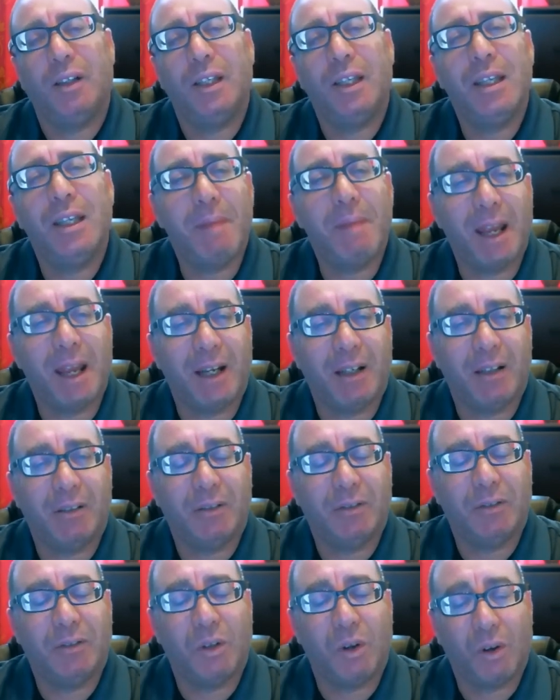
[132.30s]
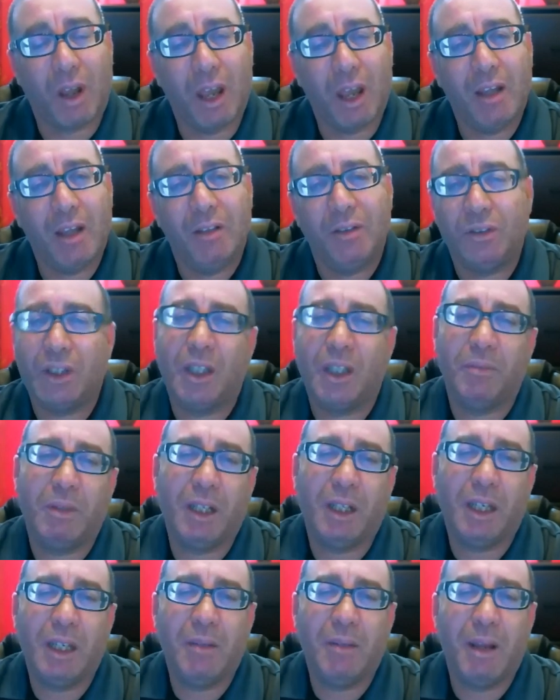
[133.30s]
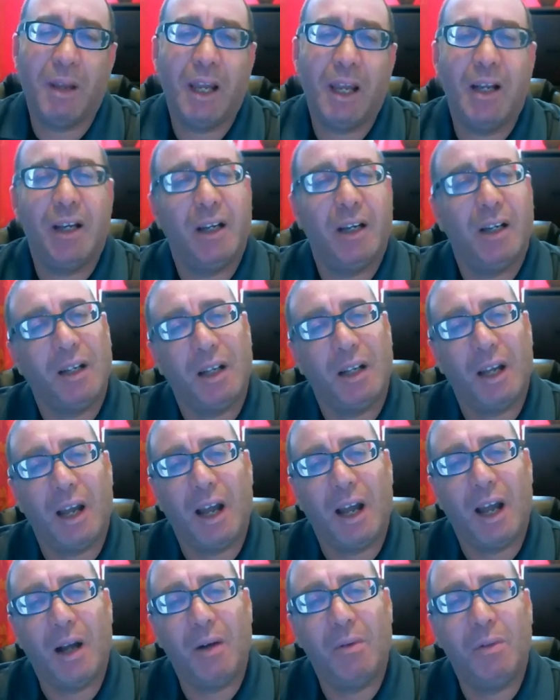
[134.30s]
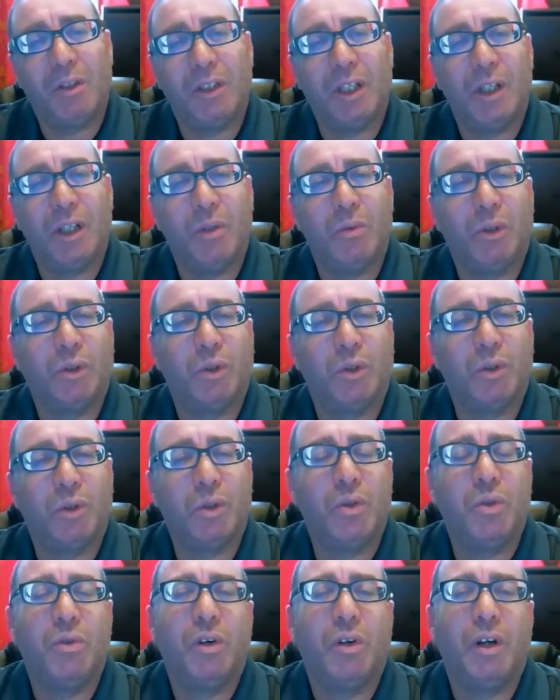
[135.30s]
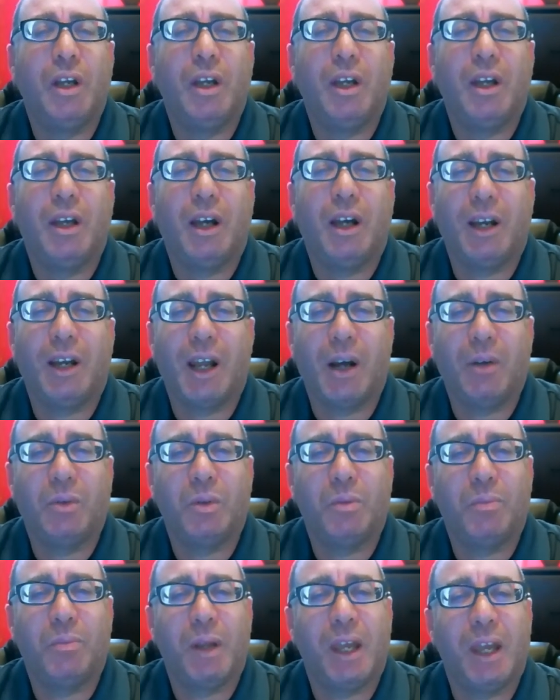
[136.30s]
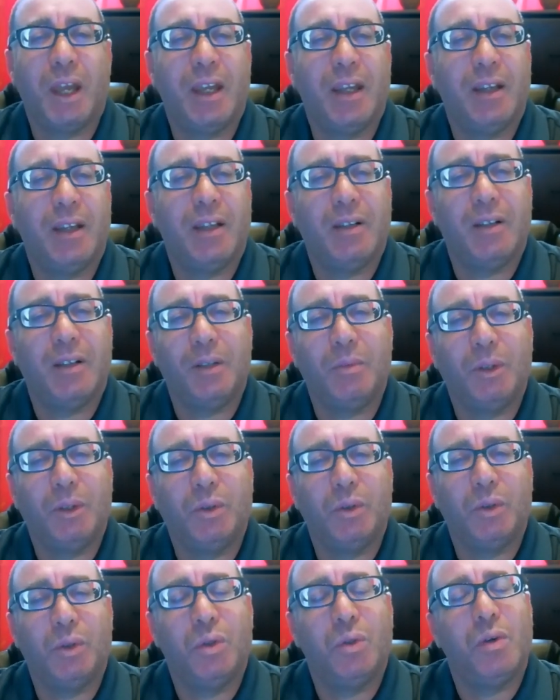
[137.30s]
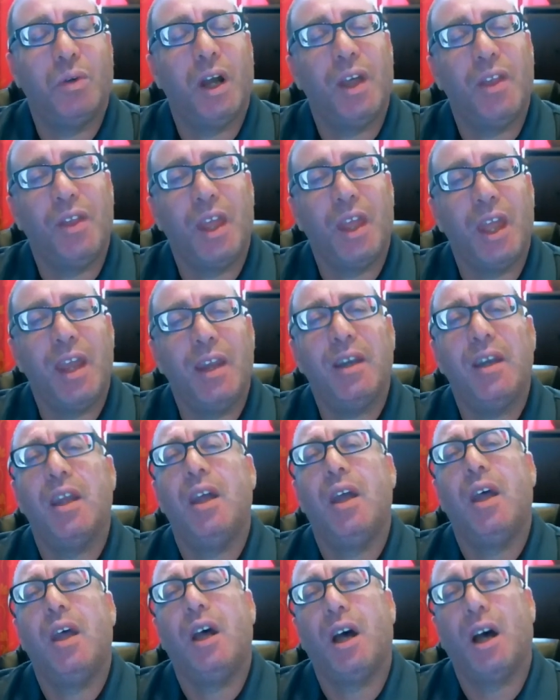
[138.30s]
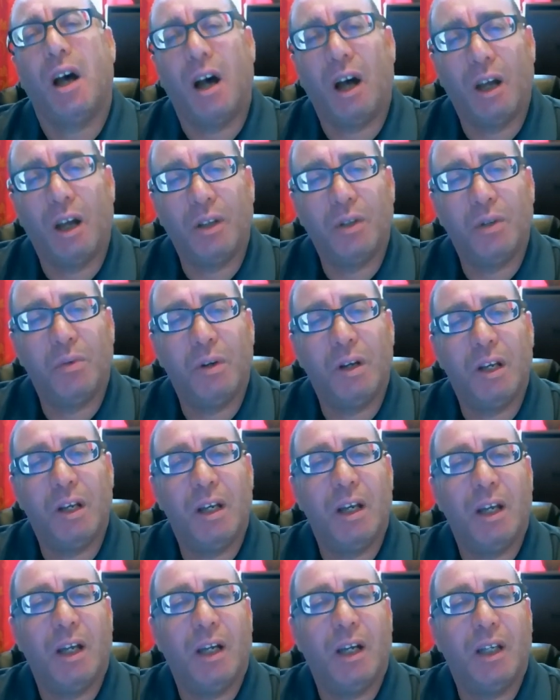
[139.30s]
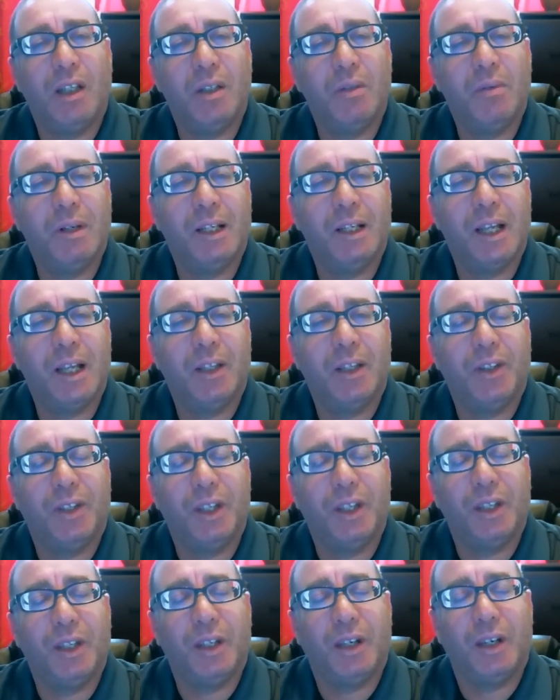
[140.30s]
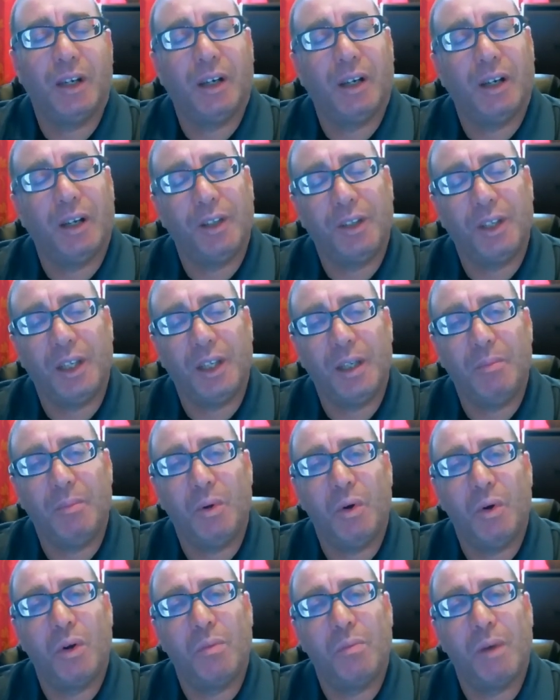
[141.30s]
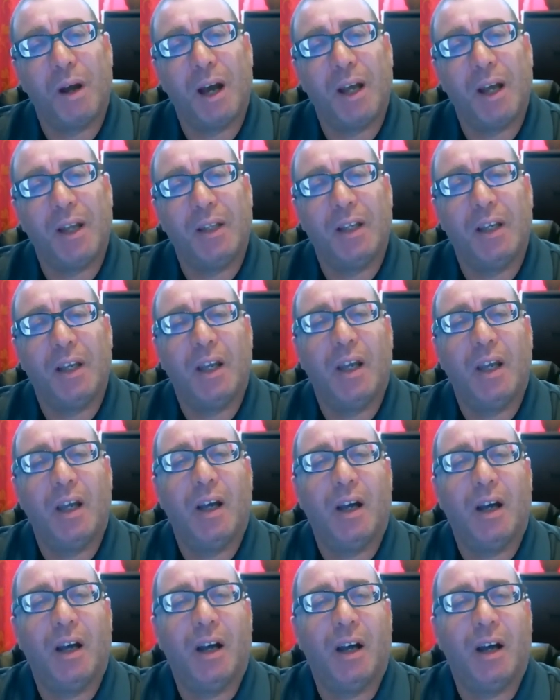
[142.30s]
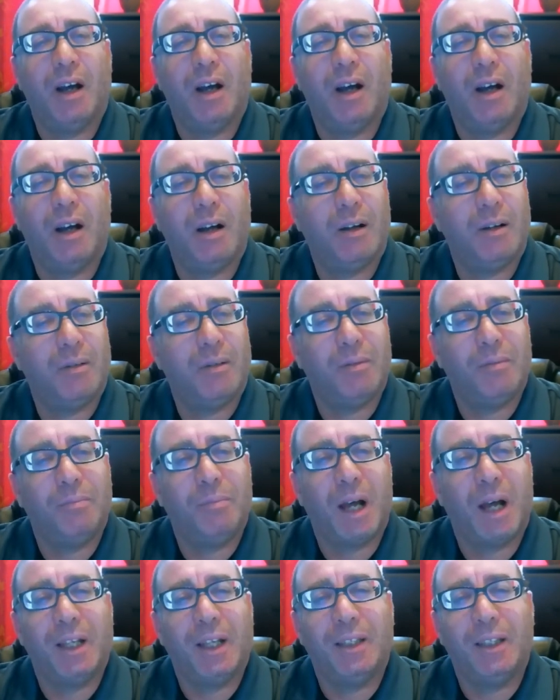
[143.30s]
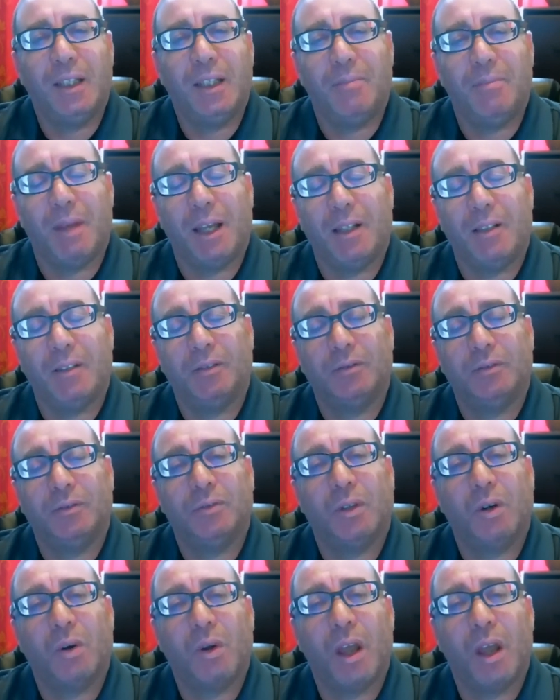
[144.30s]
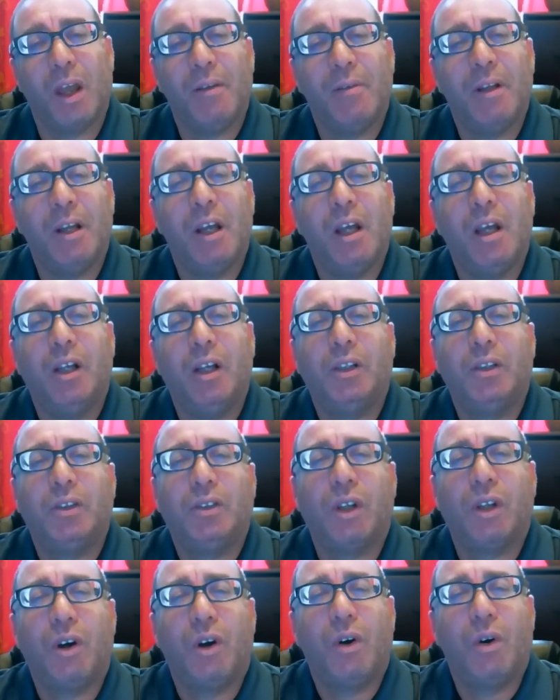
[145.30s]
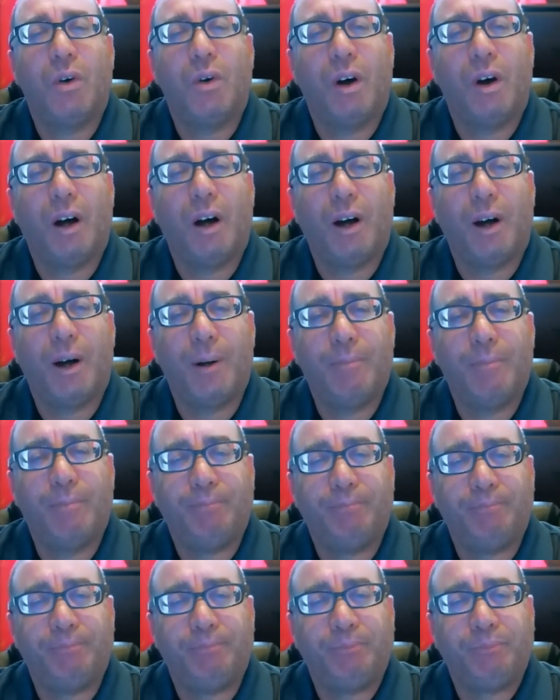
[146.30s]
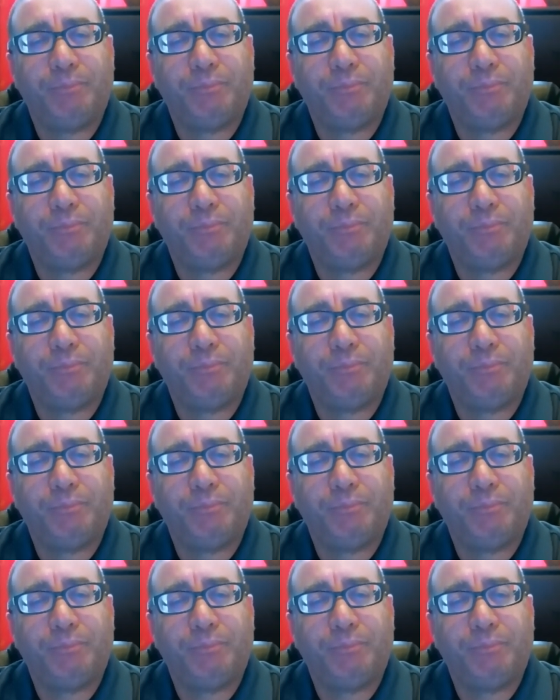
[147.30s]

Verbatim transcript: email okay send me an email I will tell you what to do and how to pay and what to do and then uh, you will uh, you will get the uh, the ebook by uh, by email okay so, um,